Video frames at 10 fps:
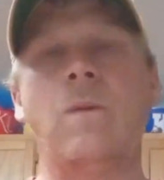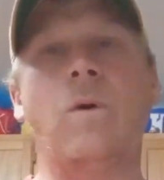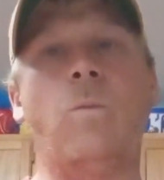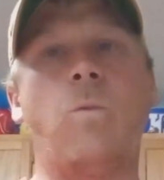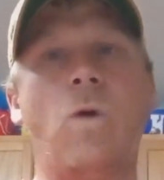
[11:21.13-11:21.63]

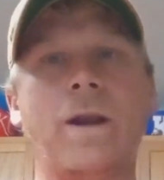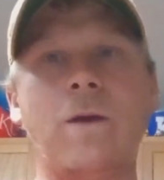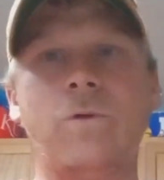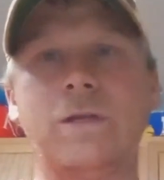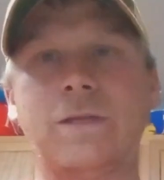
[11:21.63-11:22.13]
But what
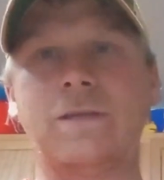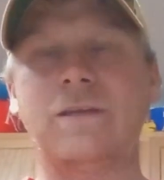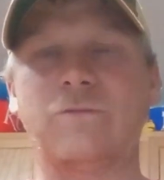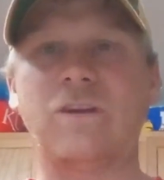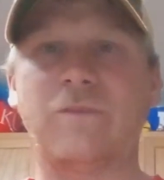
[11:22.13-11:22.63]
I would have done
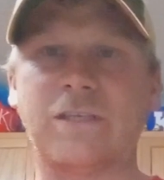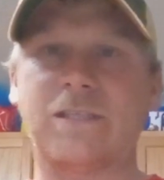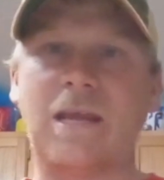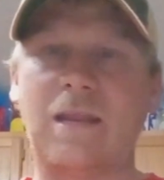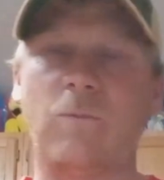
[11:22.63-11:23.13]
different if I
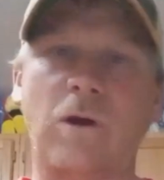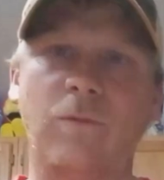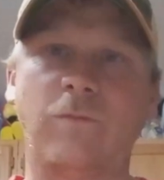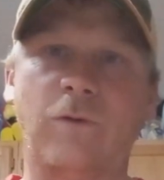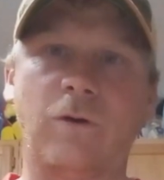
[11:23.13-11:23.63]
stayed in
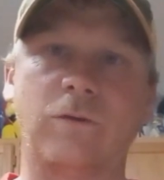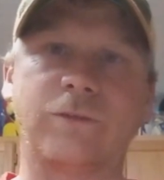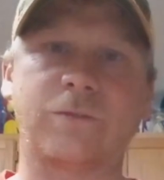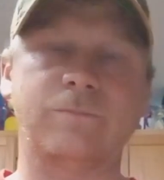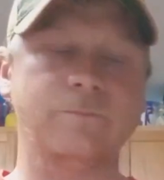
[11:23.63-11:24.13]
Weber
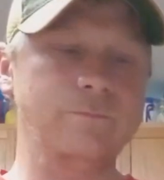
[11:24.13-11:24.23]
Falls